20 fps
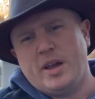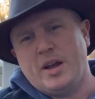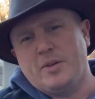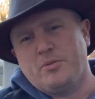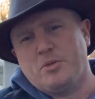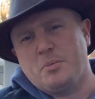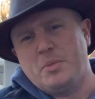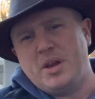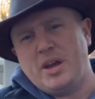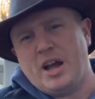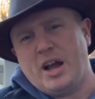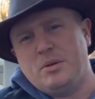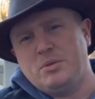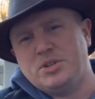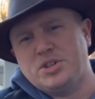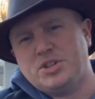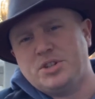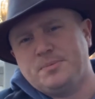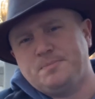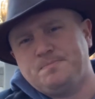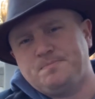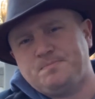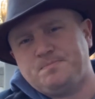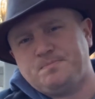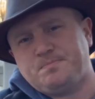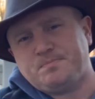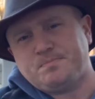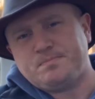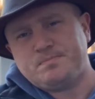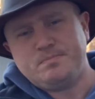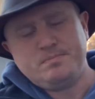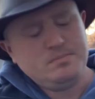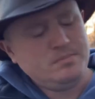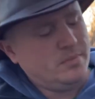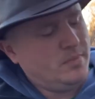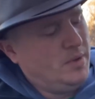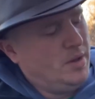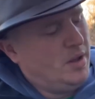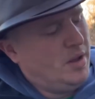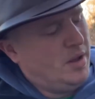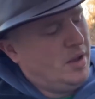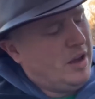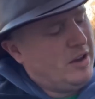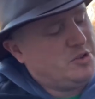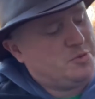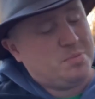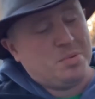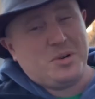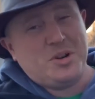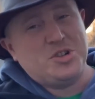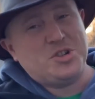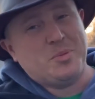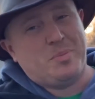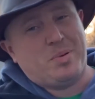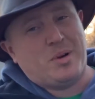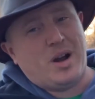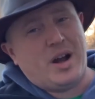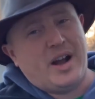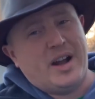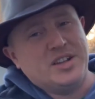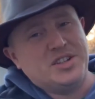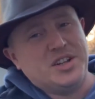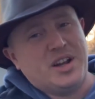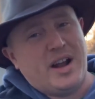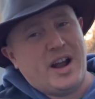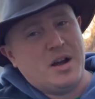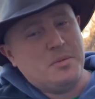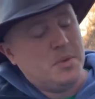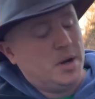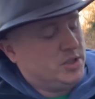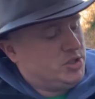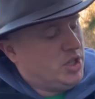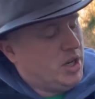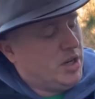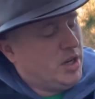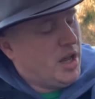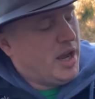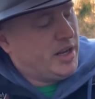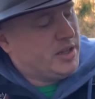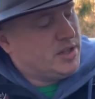for me, I was pretty surprised at how much I liked the